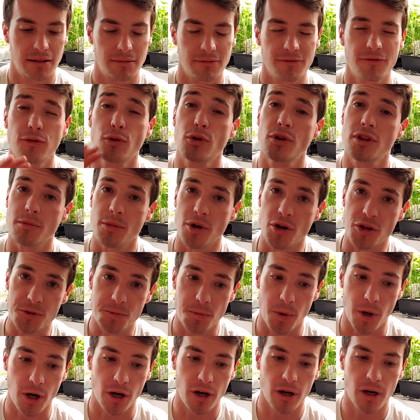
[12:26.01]
for the most
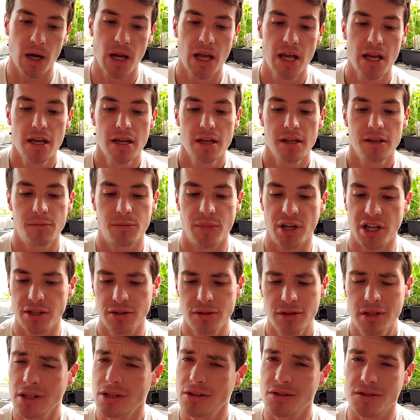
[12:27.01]
part, but
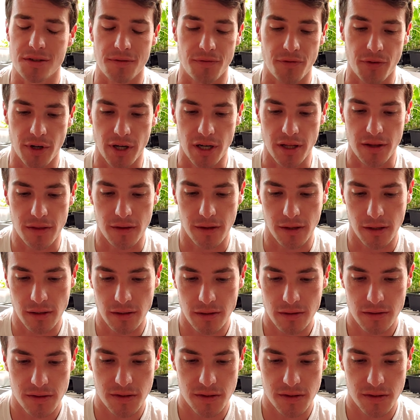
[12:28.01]
you can use it for anything.